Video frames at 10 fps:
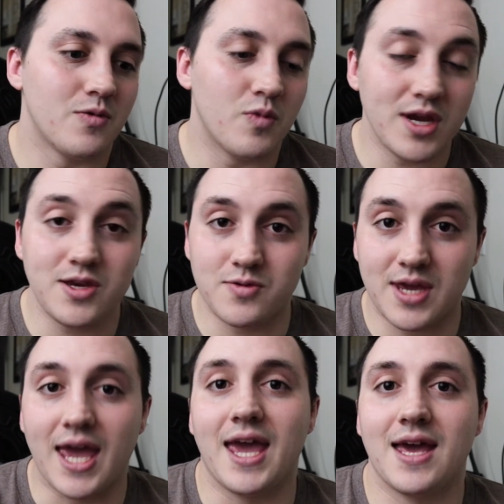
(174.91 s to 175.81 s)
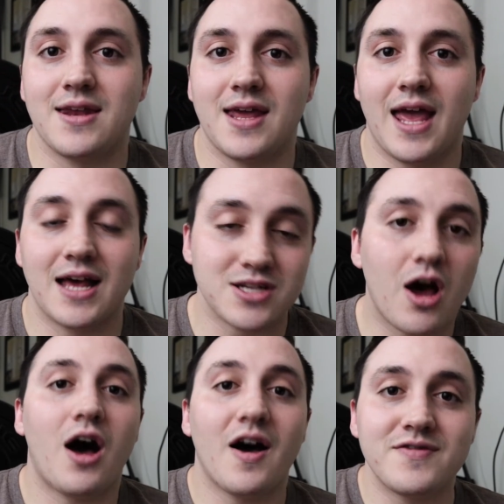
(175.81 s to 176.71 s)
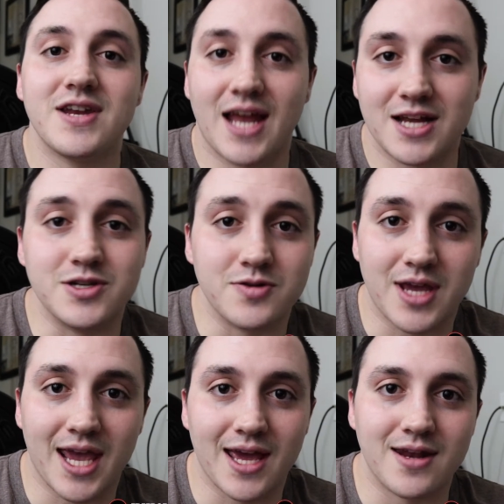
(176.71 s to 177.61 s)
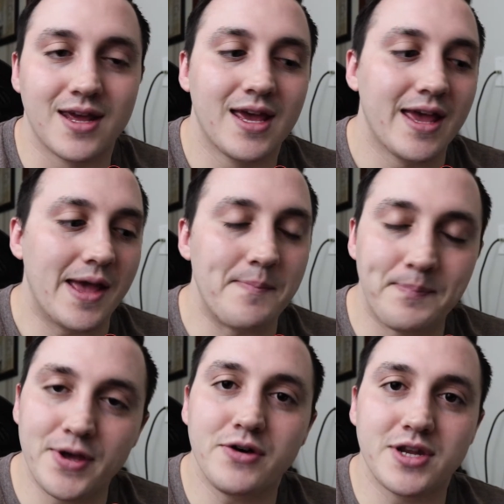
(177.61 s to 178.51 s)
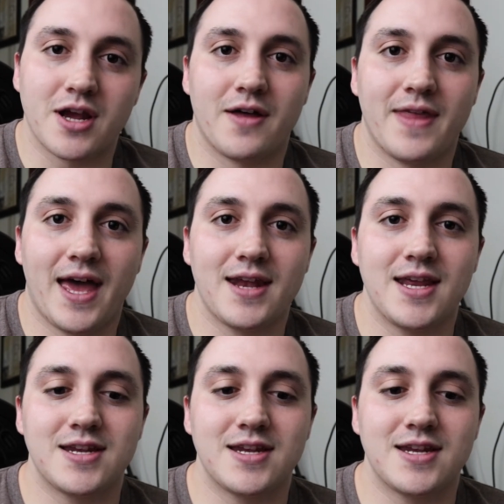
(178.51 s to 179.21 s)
when you can, as often as you can, and building on that.